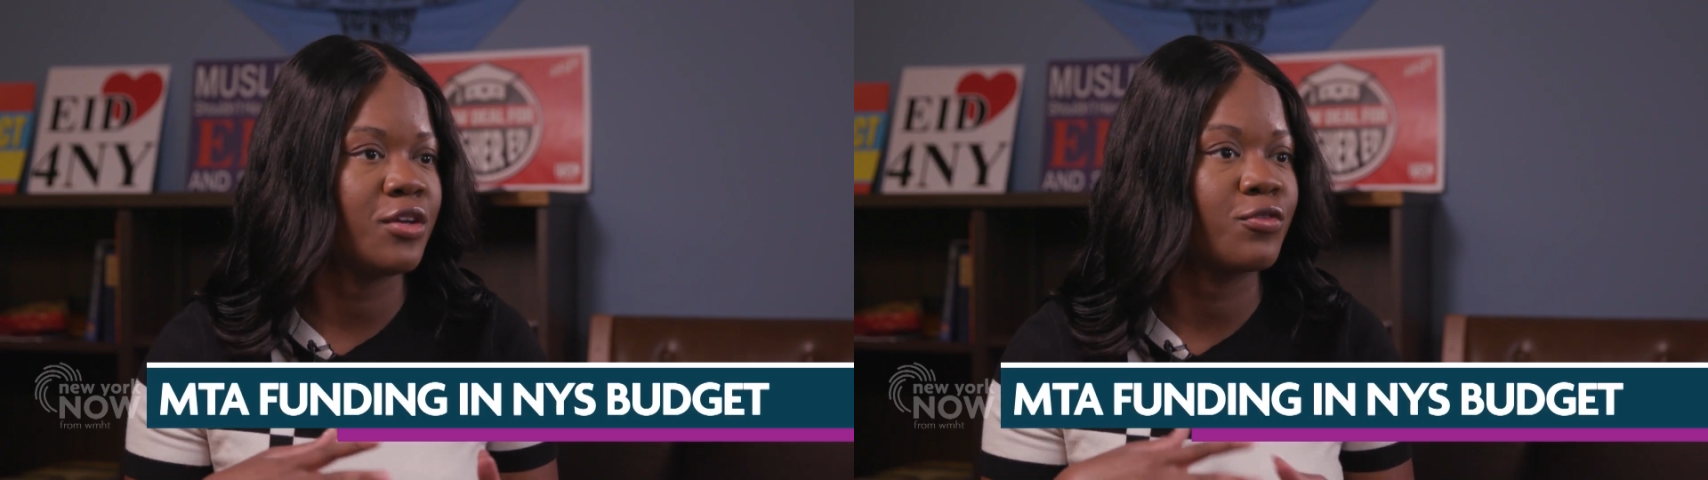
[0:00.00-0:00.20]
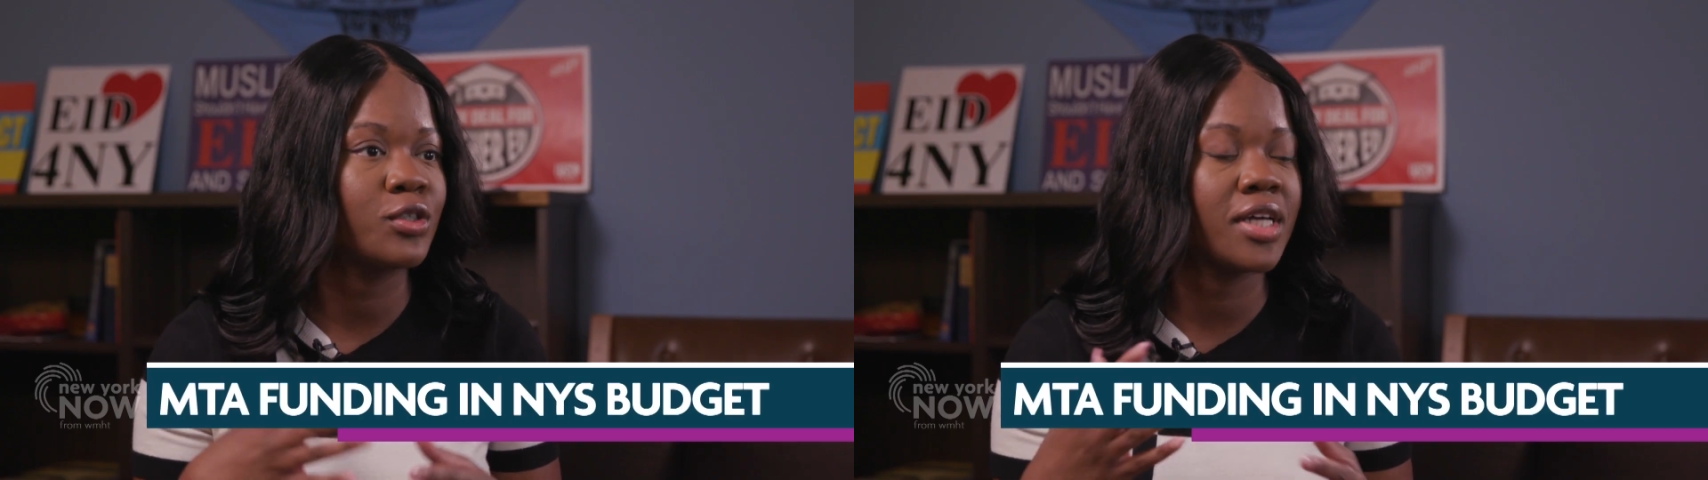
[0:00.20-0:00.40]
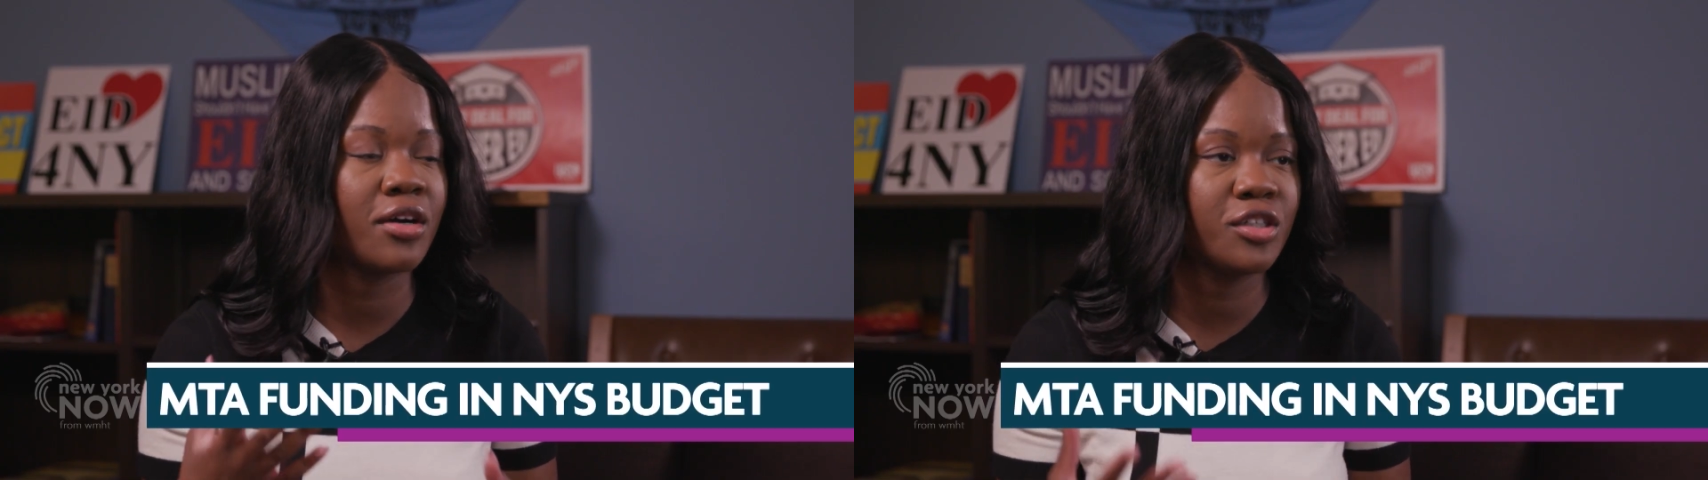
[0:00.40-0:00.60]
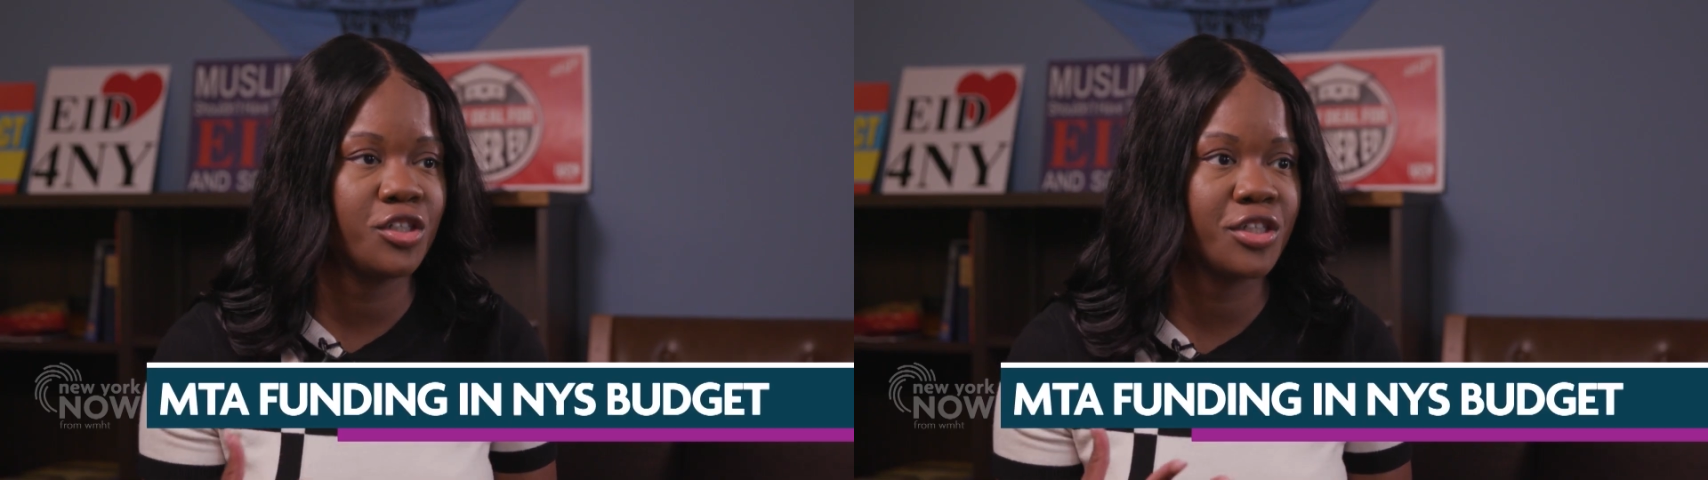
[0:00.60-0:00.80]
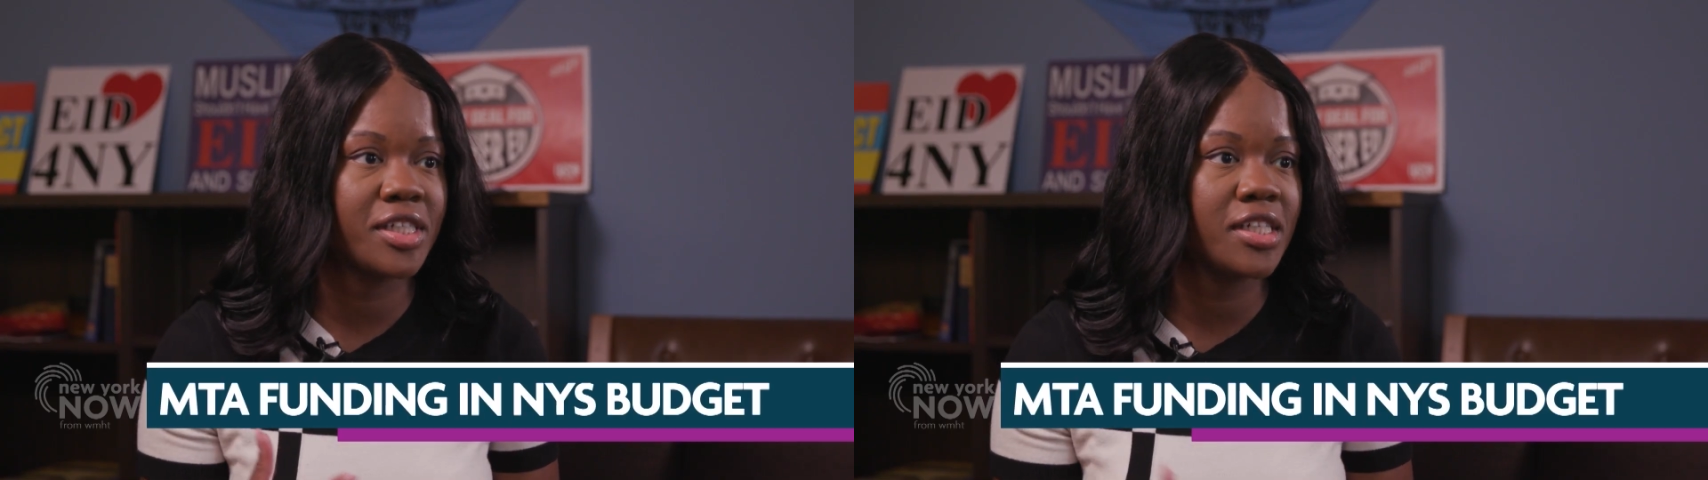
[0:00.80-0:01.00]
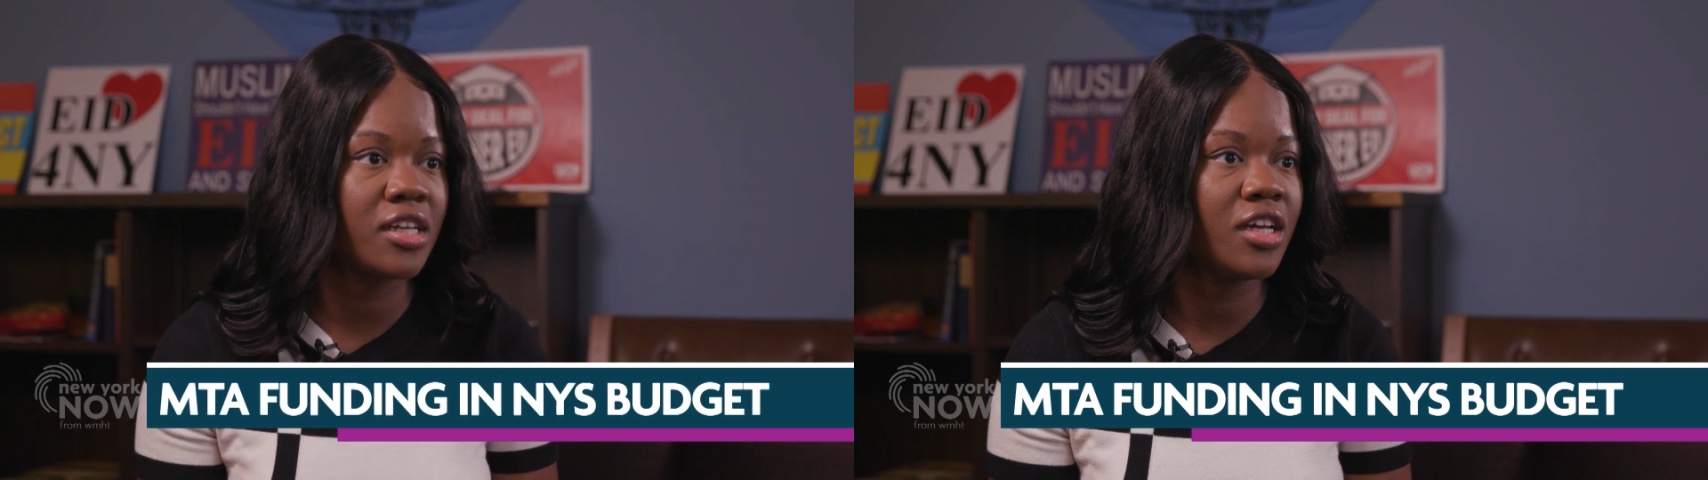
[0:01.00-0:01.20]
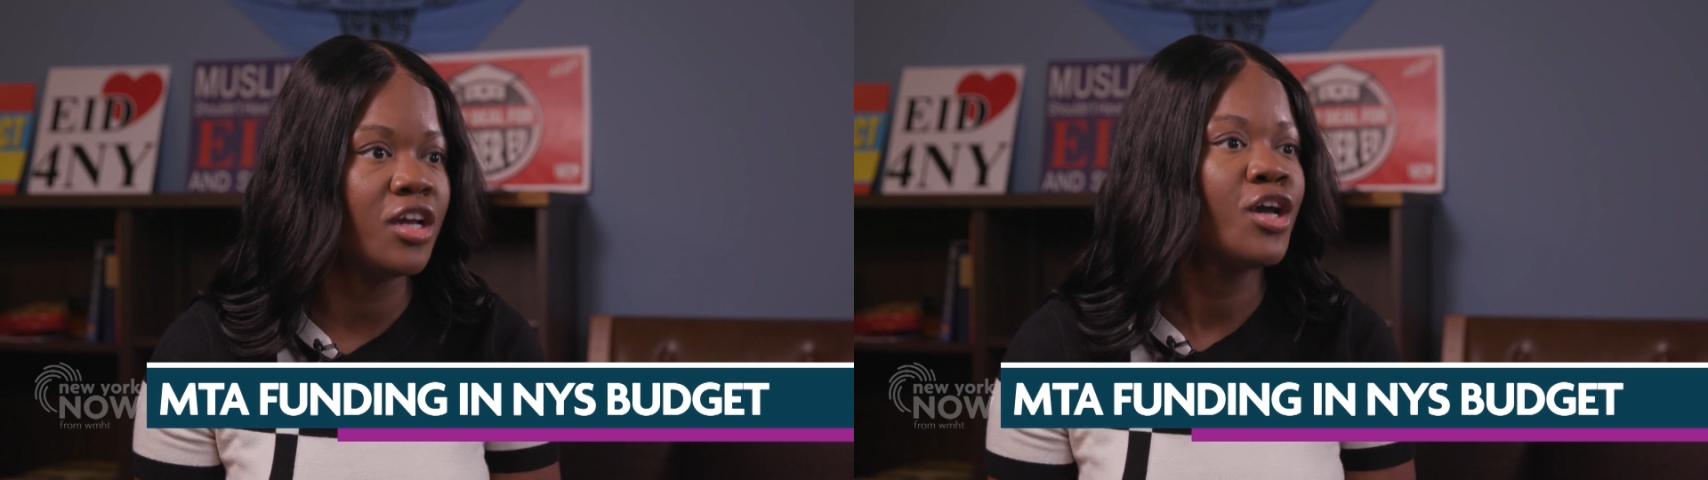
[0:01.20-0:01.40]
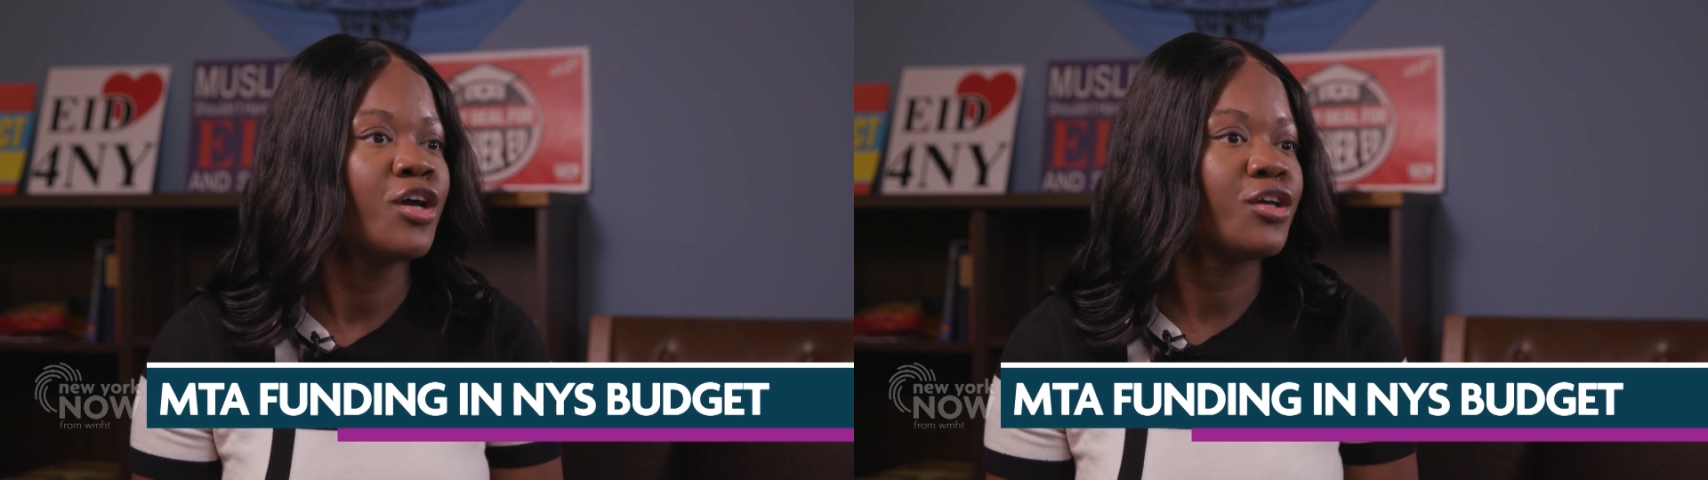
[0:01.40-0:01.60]
being rolled out in New York
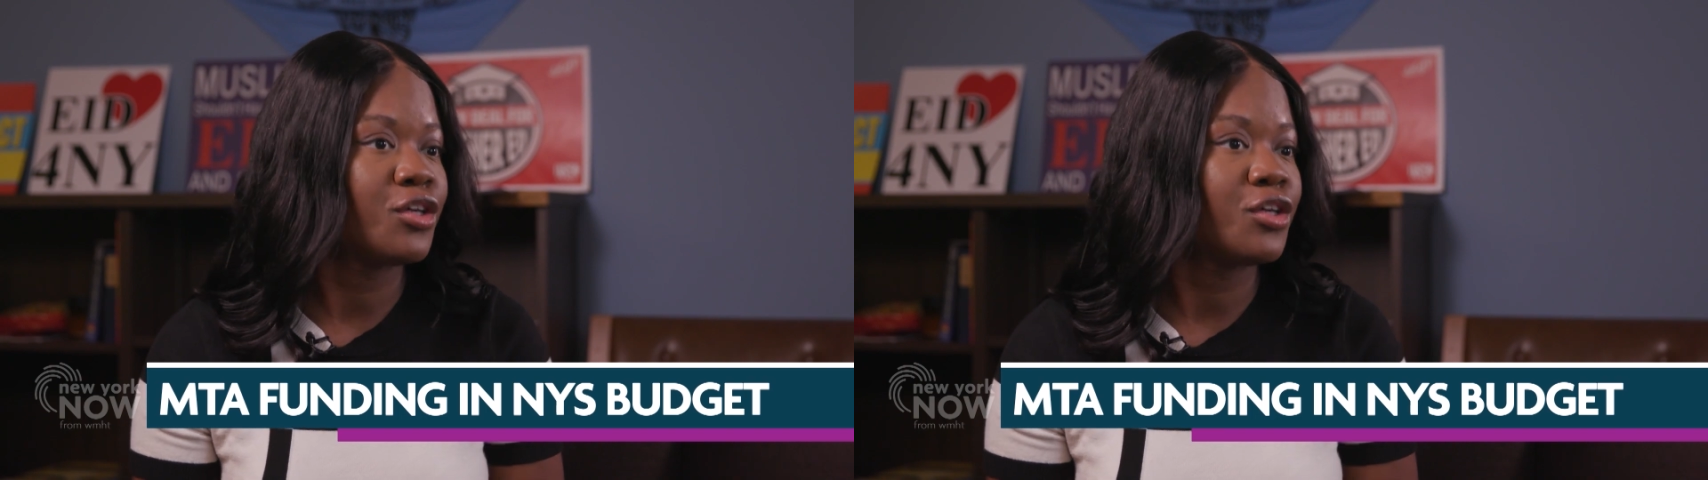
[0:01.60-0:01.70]
City,